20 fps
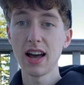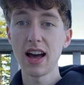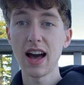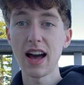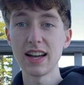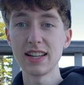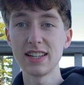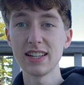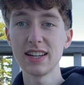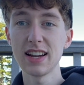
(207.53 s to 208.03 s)

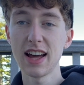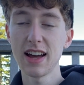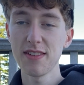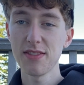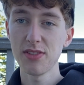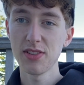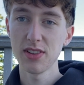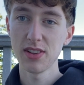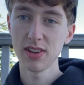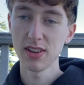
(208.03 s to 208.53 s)
I didn't
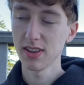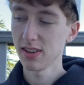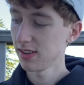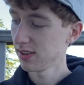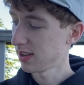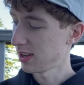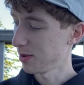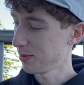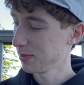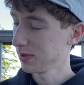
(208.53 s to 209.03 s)
have
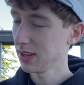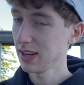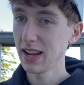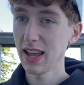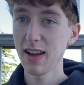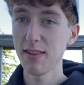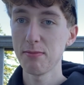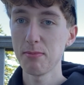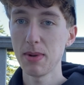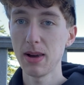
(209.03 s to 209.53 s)

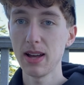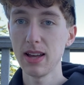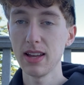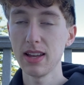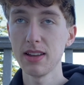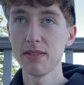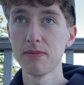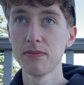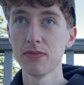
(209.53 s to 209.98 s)
my